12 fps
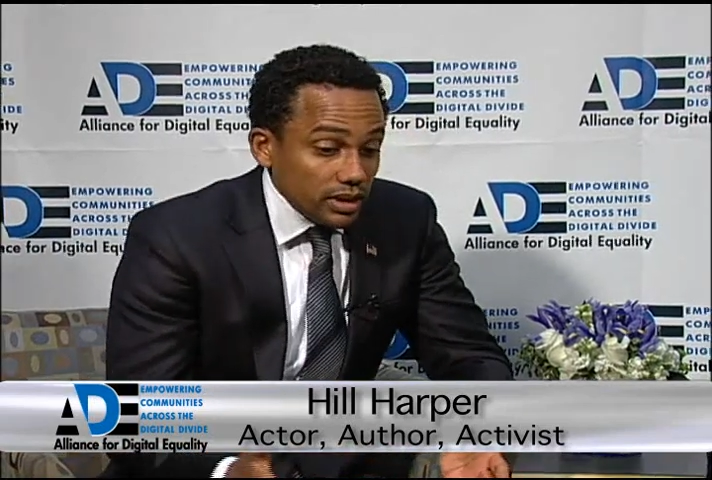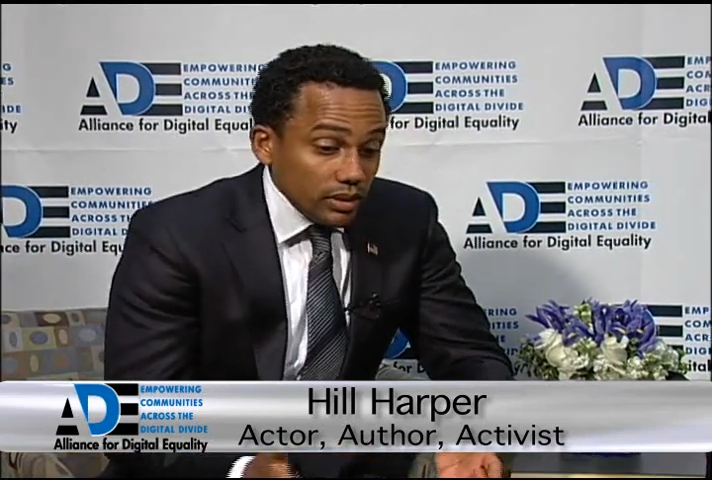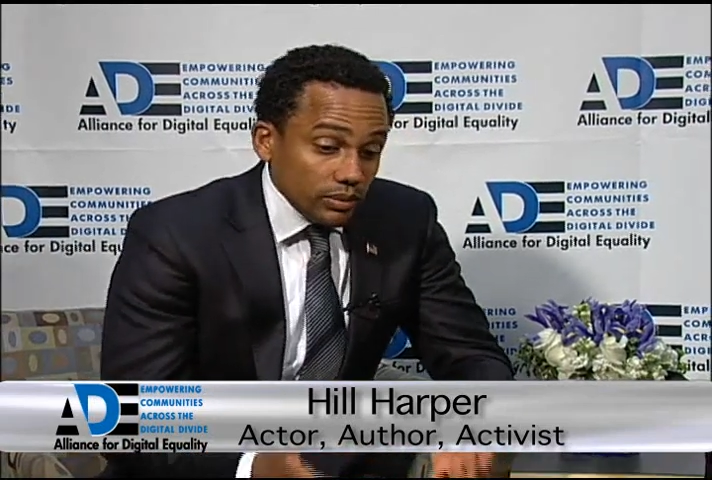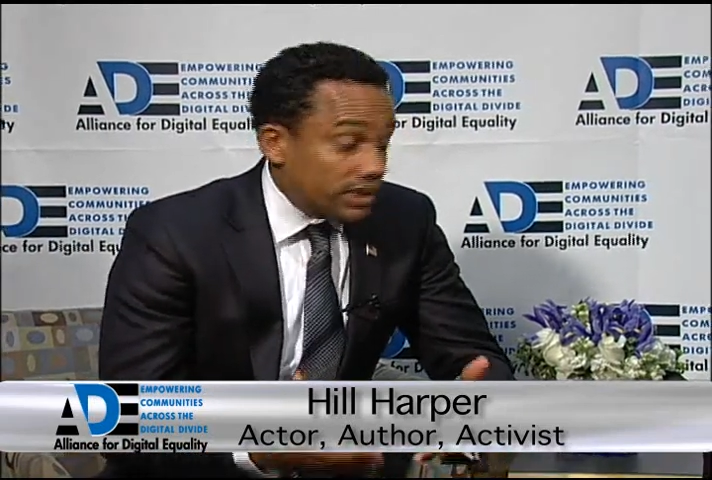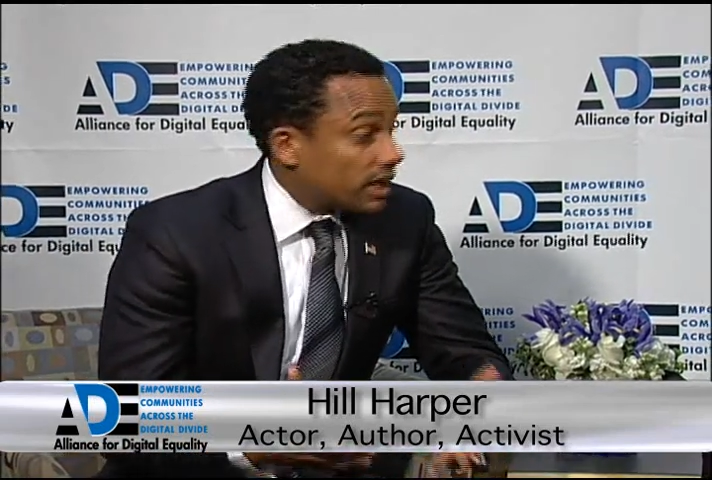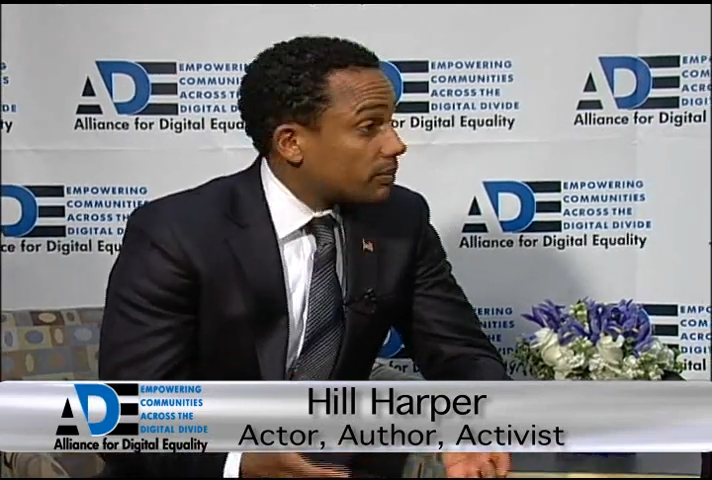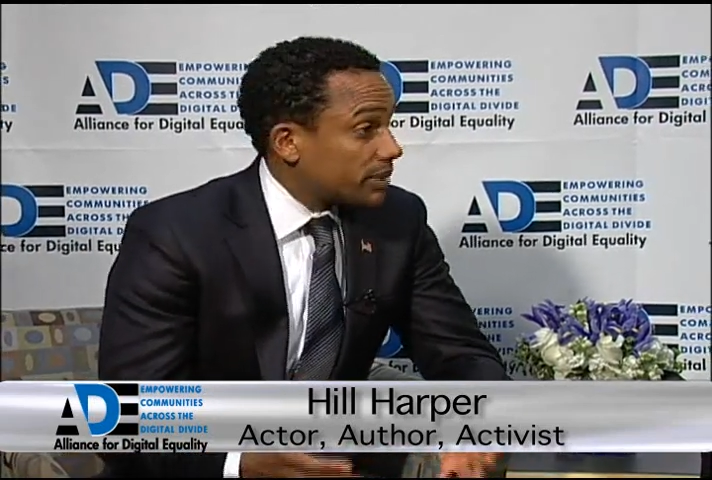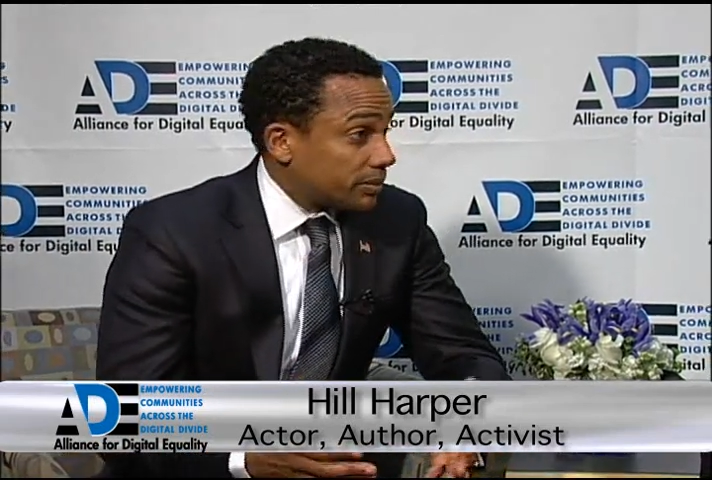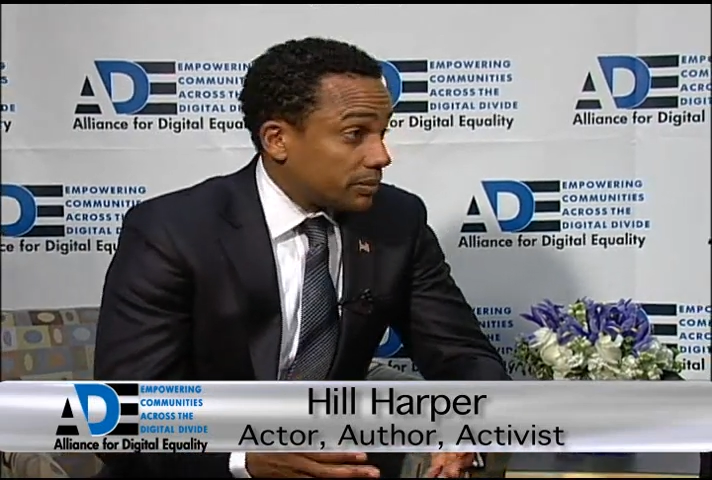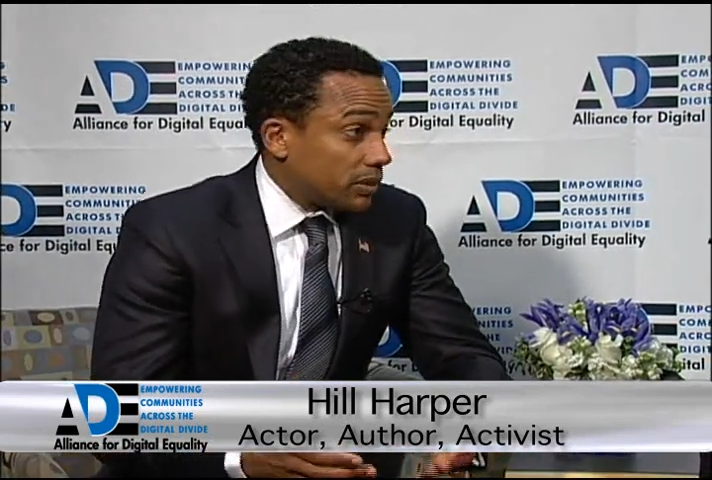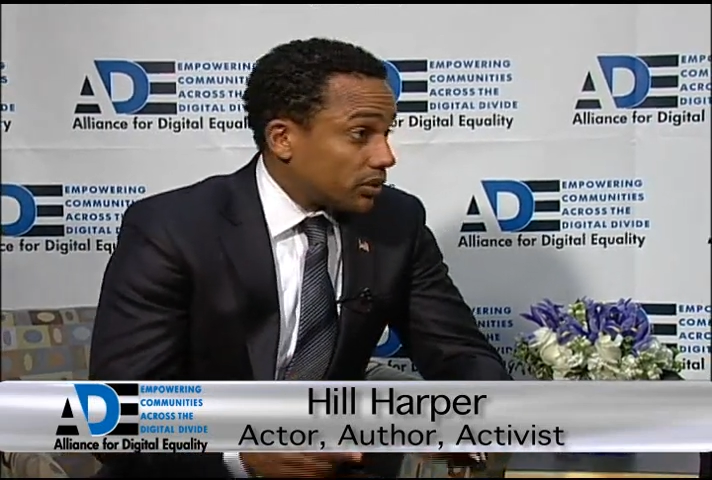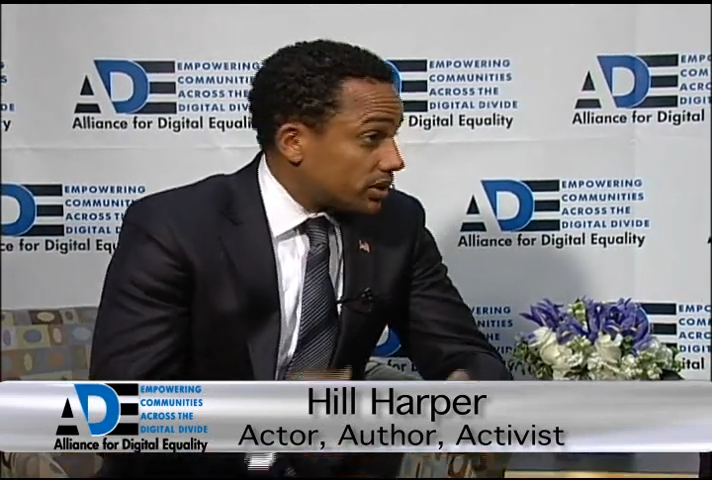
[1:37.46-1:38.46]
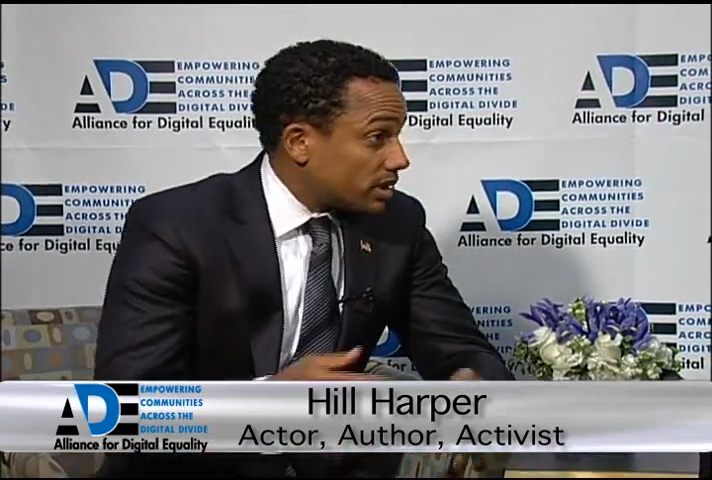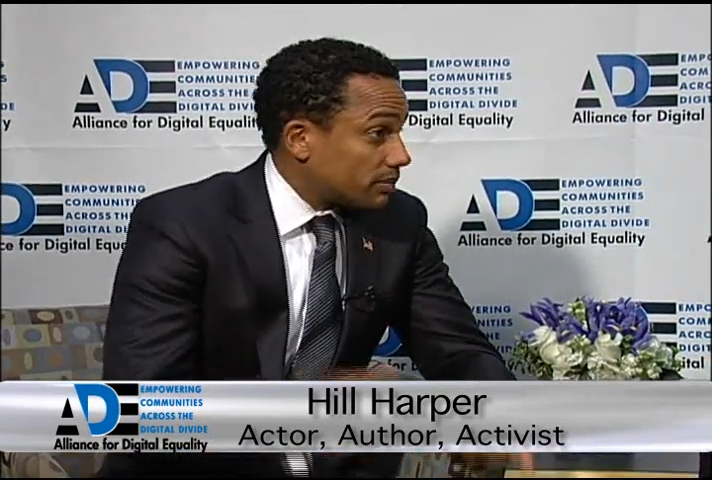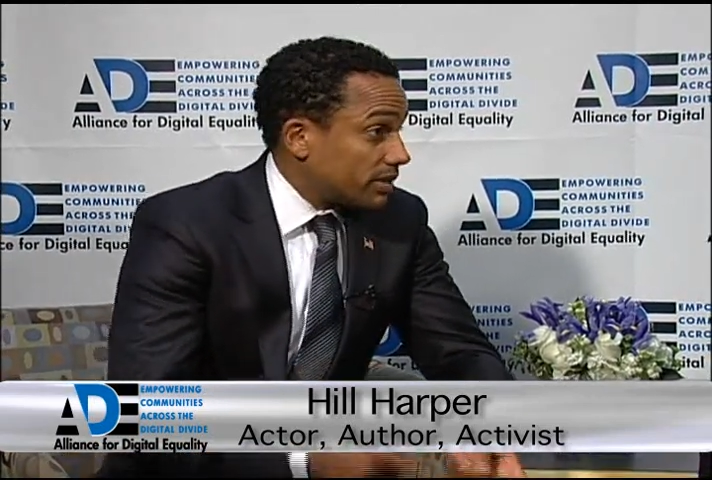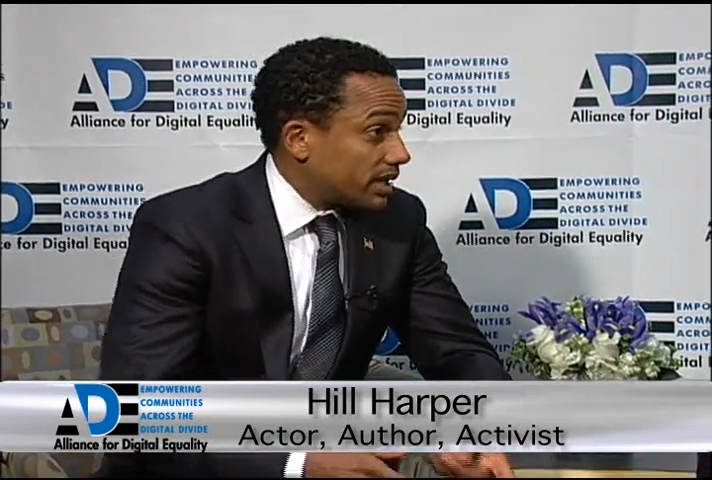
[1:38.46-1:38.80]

with young people, both young